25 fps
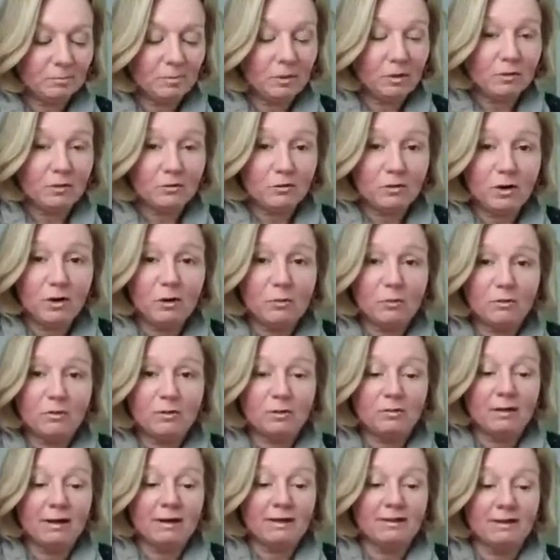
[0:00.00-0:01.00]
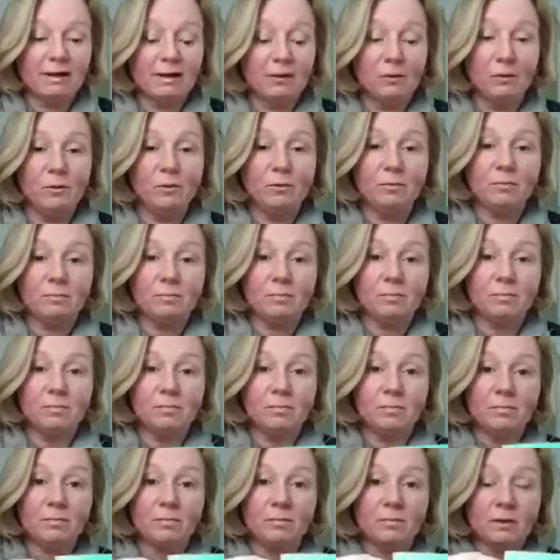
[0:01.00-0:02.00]
Start with a rectangle.
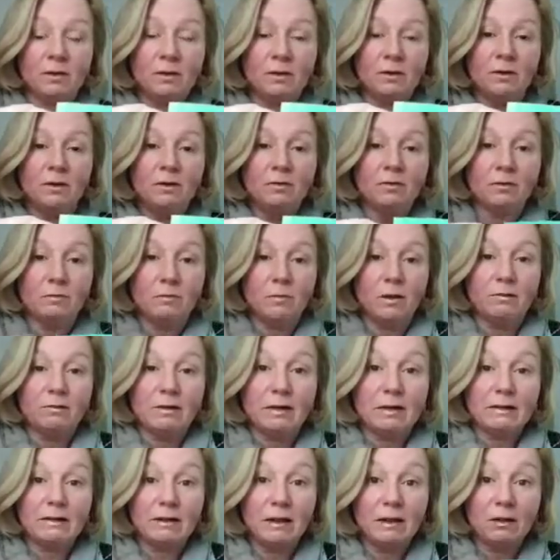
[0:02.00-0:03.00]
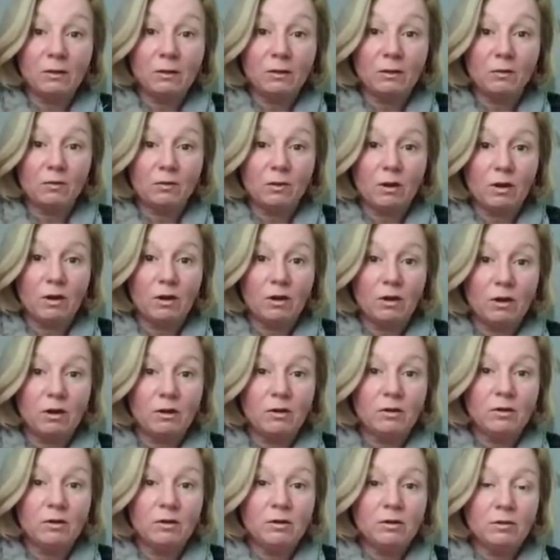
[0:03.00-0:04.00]
So my rectangles are
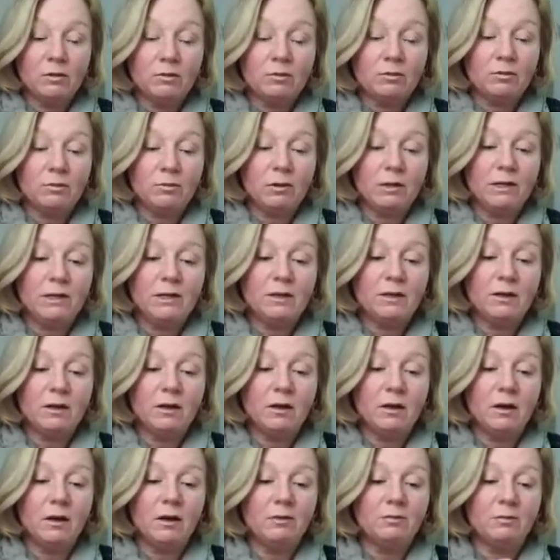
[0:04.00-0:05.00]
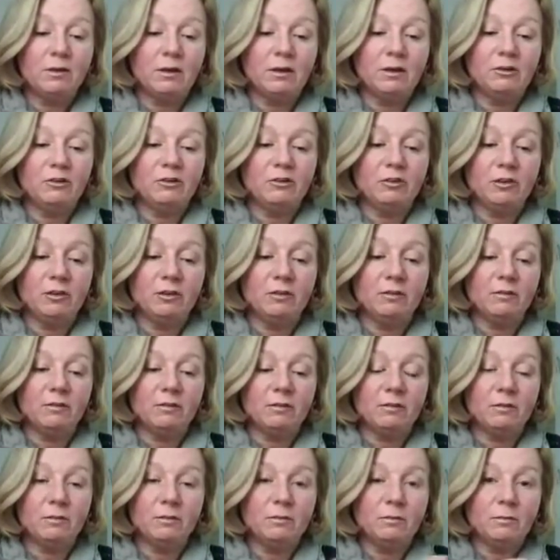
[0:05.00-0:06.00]
3.5 inches
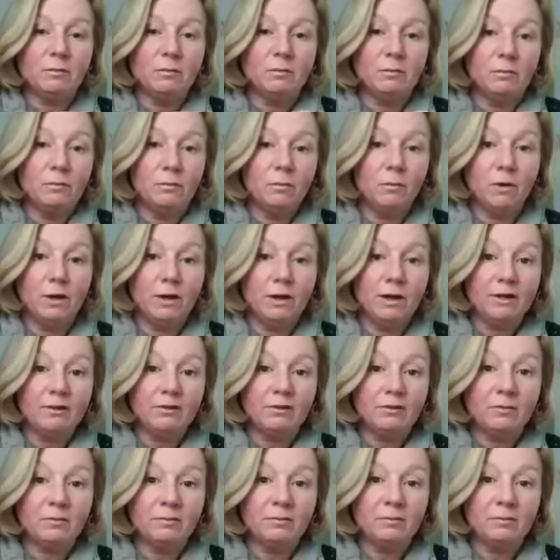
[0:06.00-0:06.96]
wide,